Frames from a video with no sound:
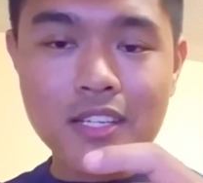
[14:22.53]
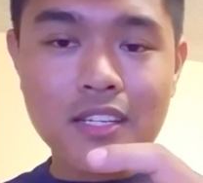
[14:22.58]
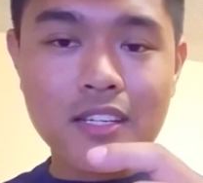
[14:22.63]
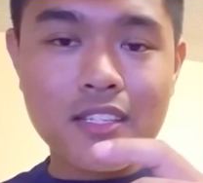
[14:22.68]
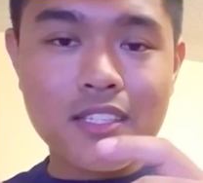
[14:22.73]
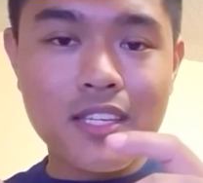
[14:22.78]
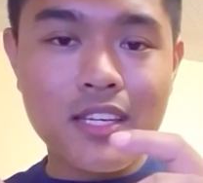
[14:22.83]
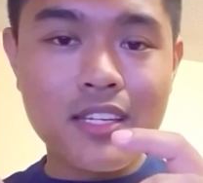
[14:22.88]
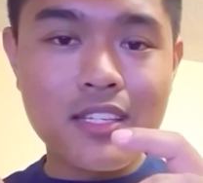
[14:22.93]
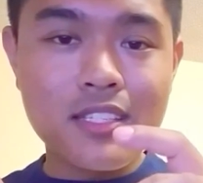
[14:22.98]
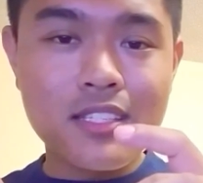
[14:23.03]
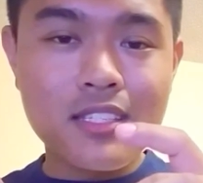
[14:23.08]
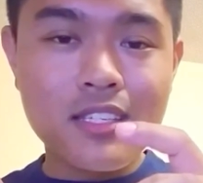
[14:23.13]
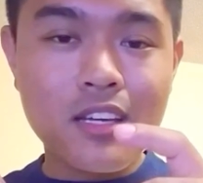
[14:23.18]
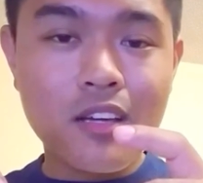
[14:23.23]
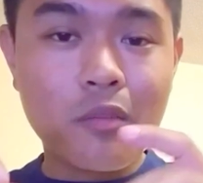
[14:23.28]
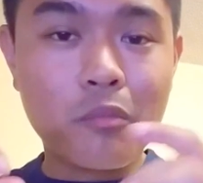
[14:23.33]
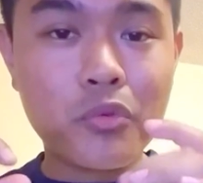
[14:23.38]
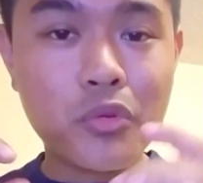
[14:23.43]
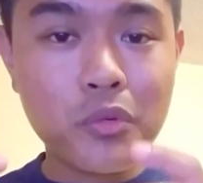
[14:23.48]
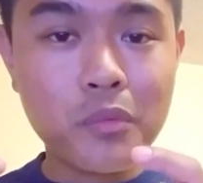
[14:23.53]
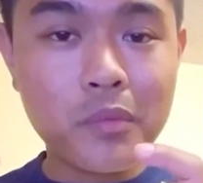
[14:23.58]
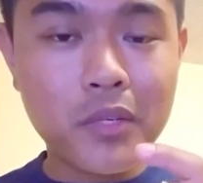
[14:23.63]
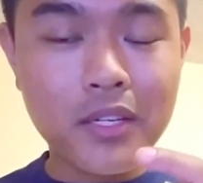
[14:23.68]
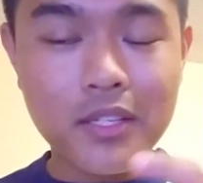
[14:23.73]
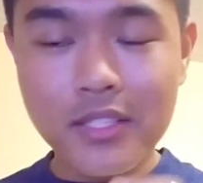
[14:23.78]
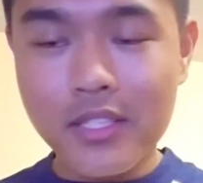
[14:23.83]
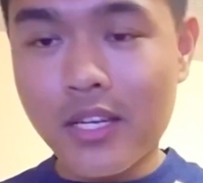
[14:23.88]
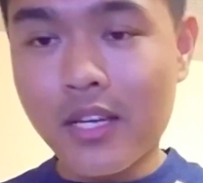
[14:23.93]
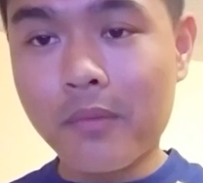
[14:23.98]
It says Puma
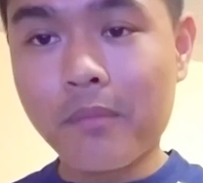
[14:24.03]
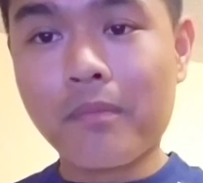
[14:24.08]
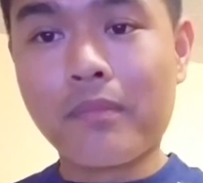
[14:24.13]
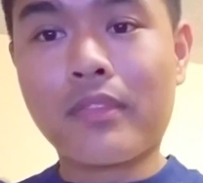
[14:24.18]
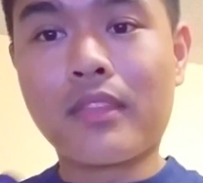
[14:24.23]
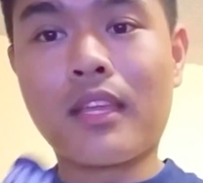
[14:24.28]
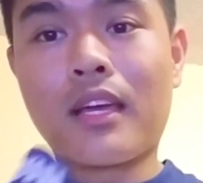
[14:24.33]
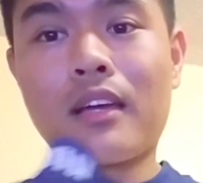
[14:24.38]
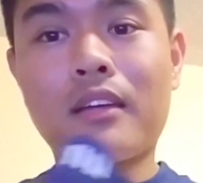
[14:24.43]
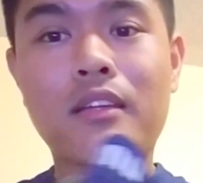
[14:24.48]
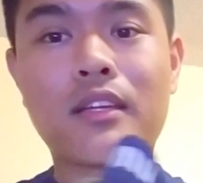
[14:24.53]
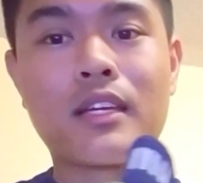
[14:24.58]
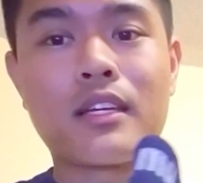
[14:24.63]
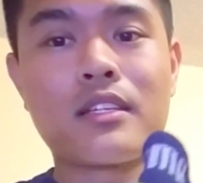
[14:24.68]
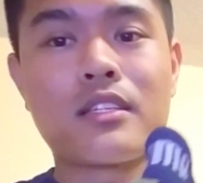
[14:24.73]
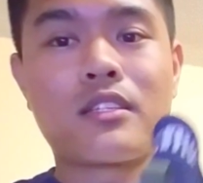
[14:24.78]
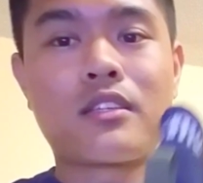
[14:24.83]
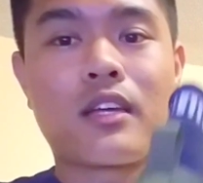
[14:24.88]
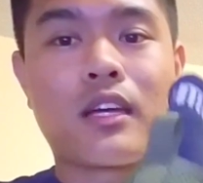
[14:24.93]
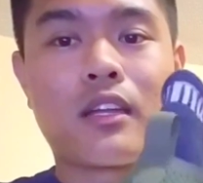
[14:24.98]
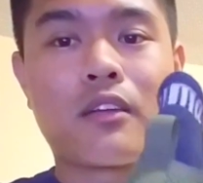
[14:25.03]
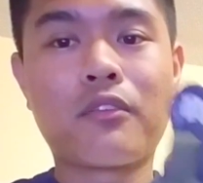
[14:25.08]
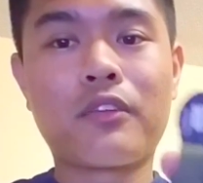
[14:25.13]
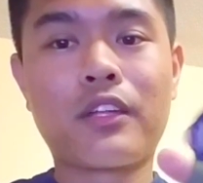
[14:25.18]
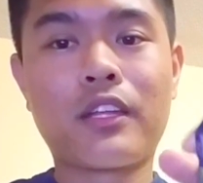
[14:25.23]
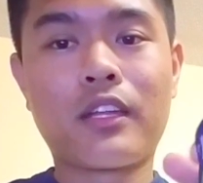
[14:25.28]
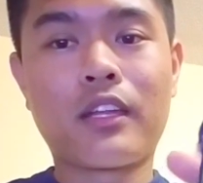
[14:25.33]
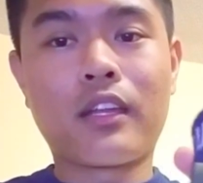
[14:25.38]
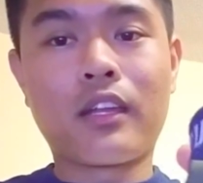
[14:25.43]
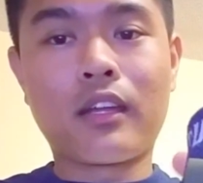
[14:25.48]
on top. Now you guys kind of
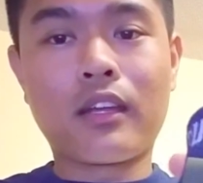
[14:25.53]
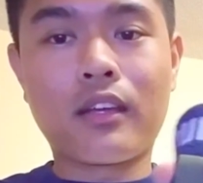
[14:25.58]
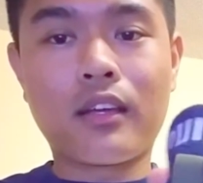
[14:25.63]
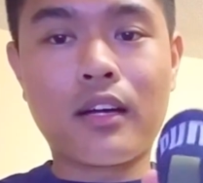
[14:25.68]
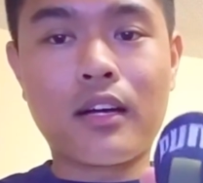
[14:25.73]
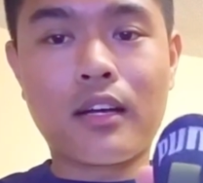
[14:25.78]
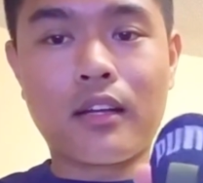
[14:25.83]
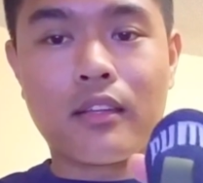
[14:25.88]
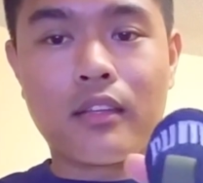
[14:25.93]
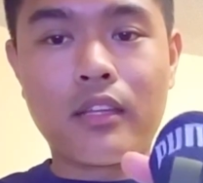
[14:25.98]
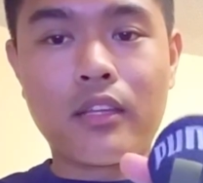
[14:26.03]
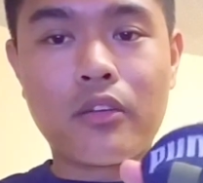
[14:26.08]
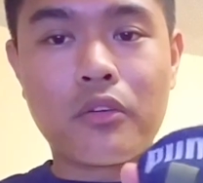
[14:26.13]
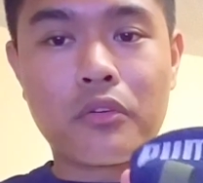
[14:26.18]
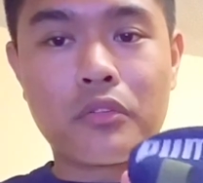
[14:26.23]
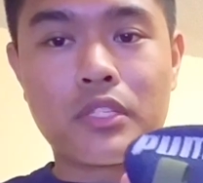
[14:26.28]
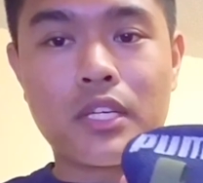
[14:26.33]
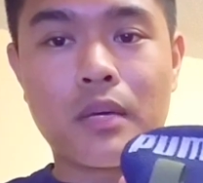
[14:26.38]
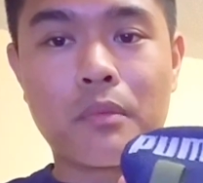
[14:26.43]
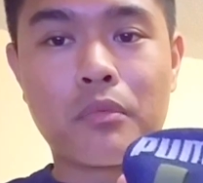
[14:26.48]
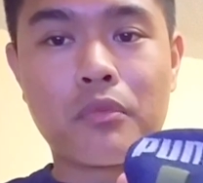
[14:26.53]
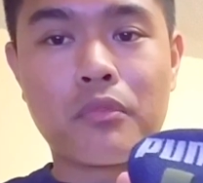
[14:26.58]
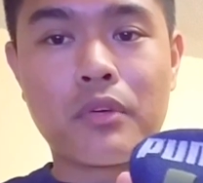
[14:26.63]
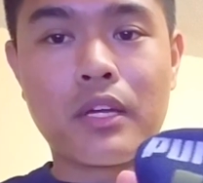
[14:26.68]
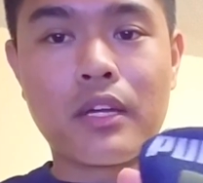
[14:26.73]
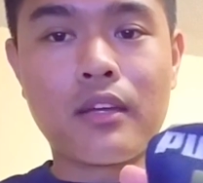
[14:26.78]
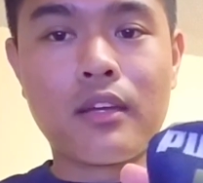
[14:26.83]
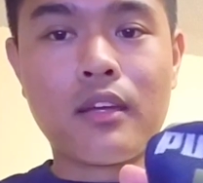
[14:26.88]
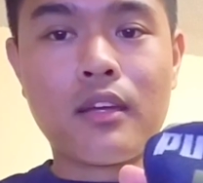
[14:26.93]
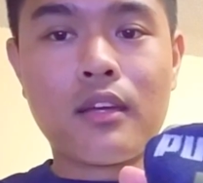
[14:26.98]
went in an incognito type of
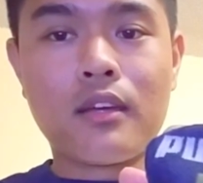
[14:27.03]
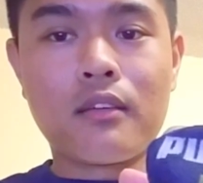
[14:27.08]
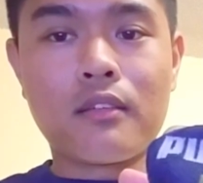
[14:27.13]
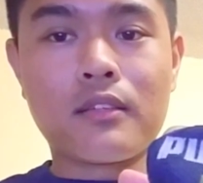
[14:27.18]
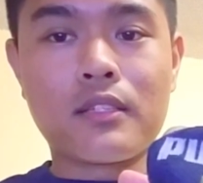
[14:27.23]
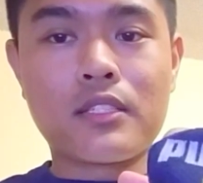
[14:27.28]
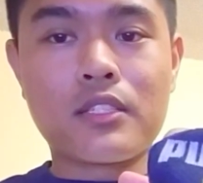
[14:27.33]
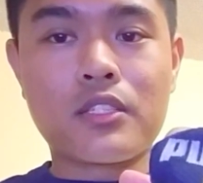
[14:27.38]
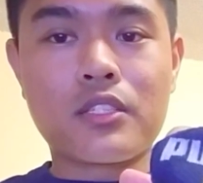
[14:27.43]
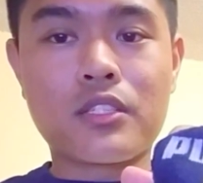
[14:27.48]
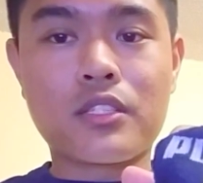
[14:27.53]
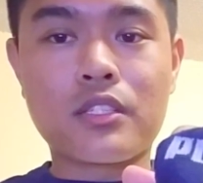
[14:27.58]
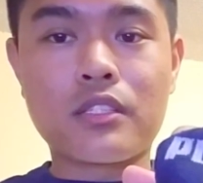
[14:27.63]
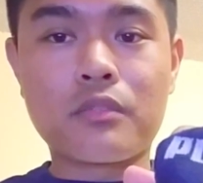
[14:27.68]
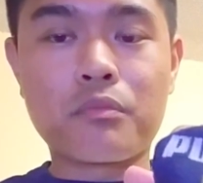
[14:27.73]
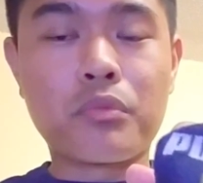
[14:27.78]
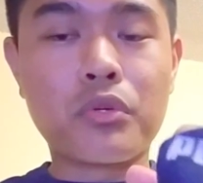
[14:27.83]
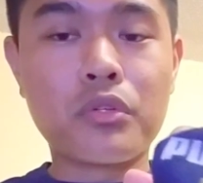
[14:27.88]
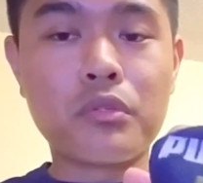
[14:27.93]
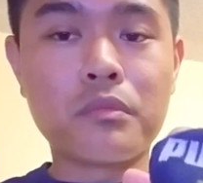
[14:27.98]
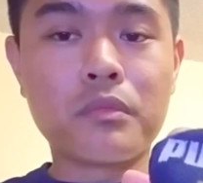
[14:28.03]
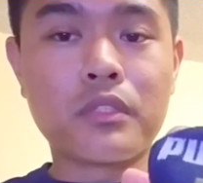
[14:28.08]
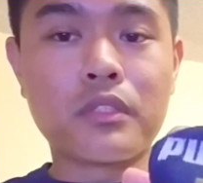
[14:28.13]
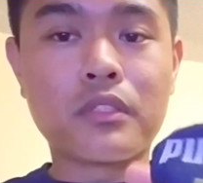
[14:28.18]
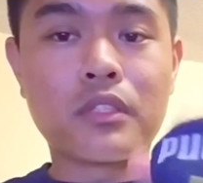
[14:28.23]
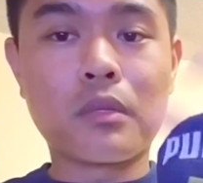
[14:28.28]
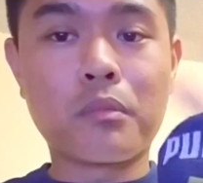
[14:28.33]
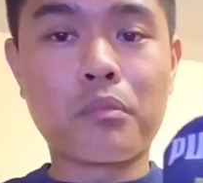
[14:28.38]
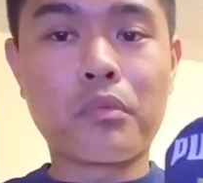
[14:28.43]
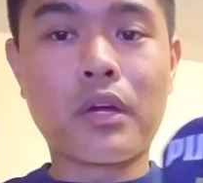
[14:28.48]
way, which is just Puma,
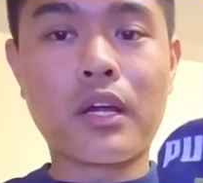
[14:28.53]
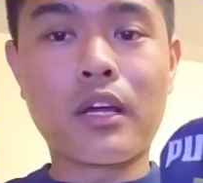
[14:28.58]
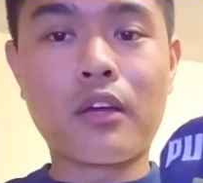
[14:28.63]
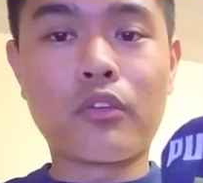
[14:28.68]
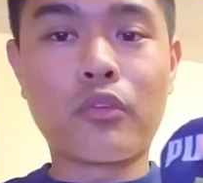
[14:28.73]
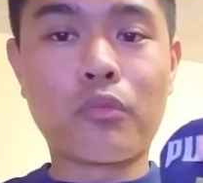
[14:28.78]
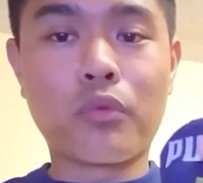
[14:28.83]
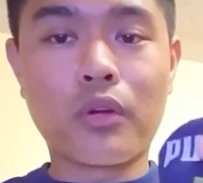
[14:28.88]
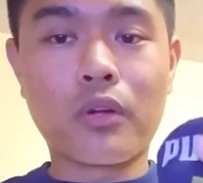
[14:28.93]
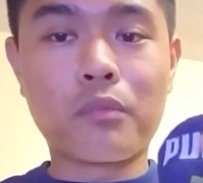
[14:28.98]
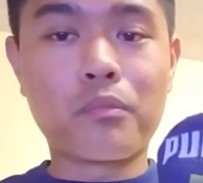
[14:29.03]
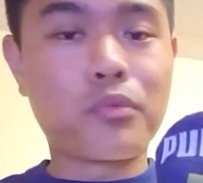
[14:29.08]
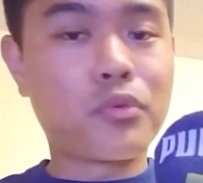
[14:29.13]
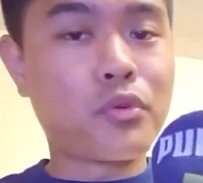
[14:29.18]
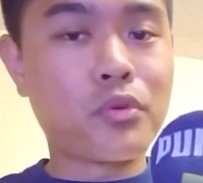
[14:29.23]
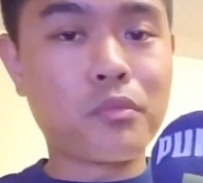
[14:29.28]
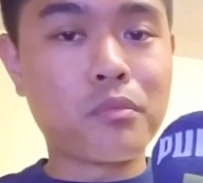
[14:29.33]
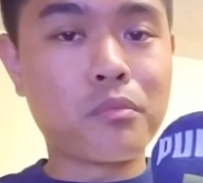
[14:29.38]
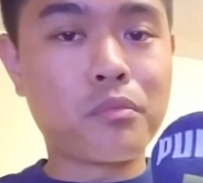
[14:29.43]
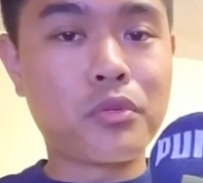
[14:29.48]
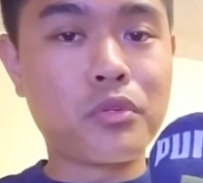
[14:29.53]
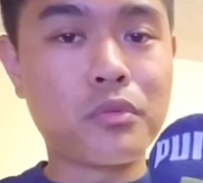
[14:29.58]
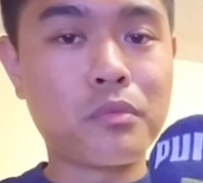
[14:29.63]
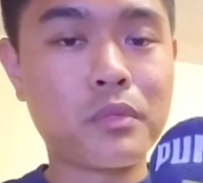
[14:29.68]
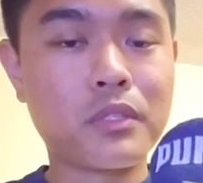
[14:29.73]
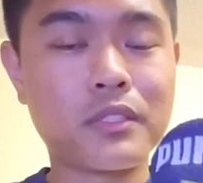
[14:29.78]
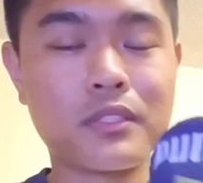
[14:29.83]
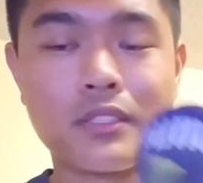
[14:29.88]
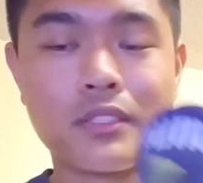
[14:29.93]
the word Puma.